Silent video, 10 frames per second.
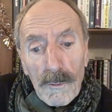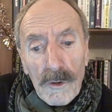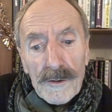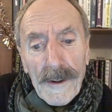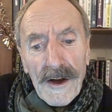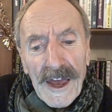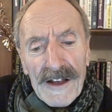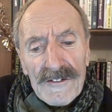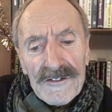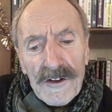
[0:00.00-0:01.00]
What about
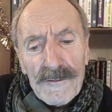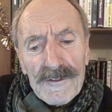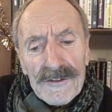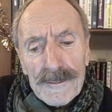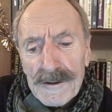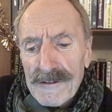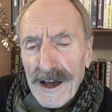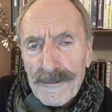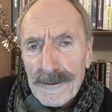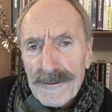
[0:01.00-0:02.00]
ex-servicemen
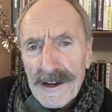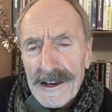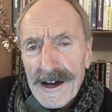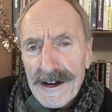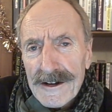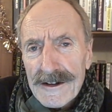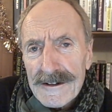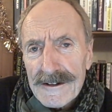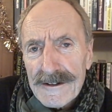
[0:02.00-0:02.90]
down on their luck?